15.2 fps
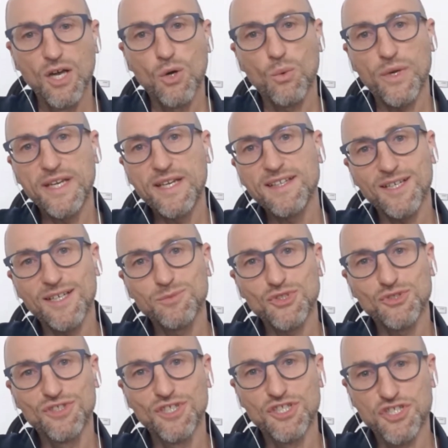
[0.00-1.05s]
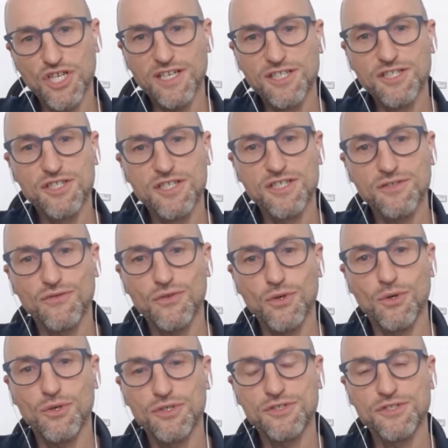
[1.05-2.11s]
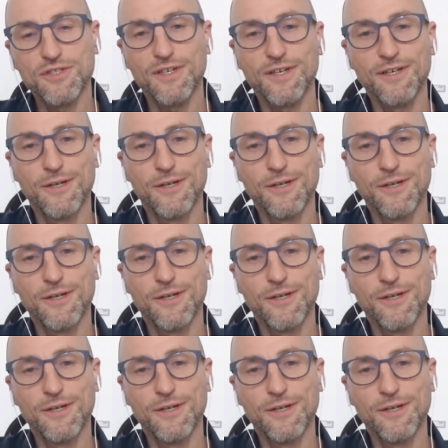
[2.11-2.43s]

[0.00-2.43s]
When it comes to the challenges, of course,